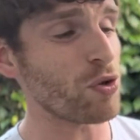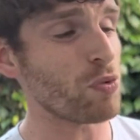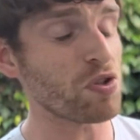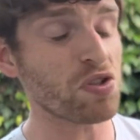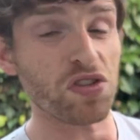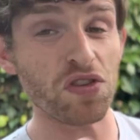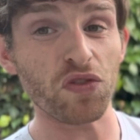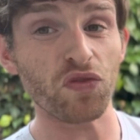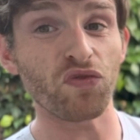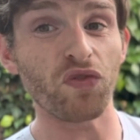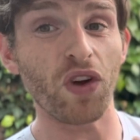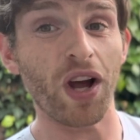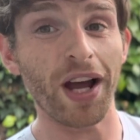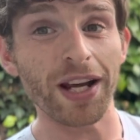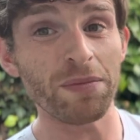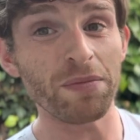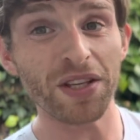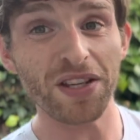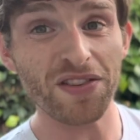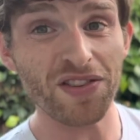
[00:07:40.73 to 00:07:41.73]
which is
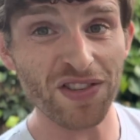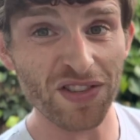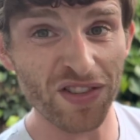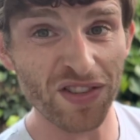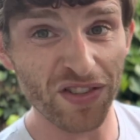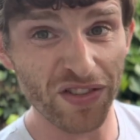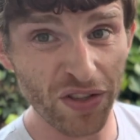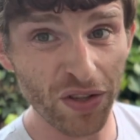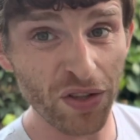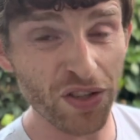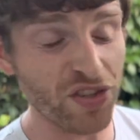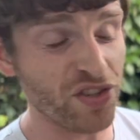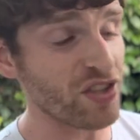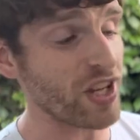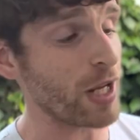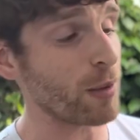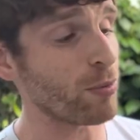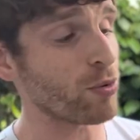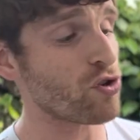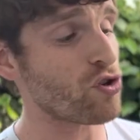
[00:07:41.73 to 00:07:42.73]
fine because it's still a
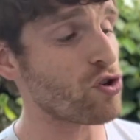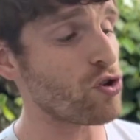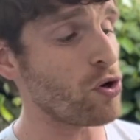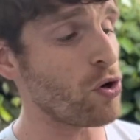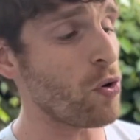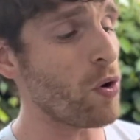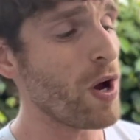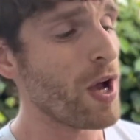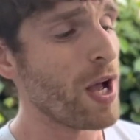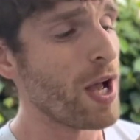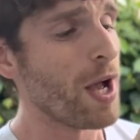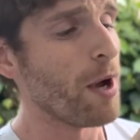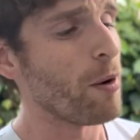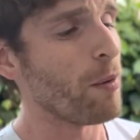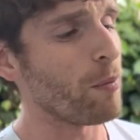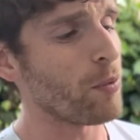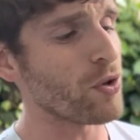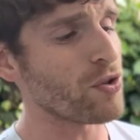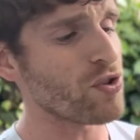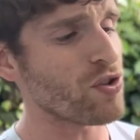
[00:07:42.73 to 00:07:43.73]
stable shoe,
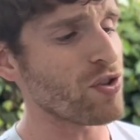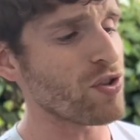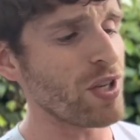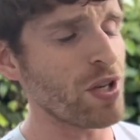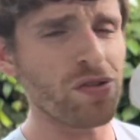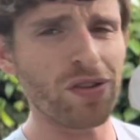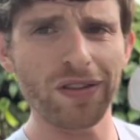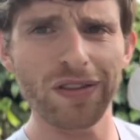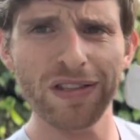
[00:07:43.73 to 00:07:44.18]
which is interesting.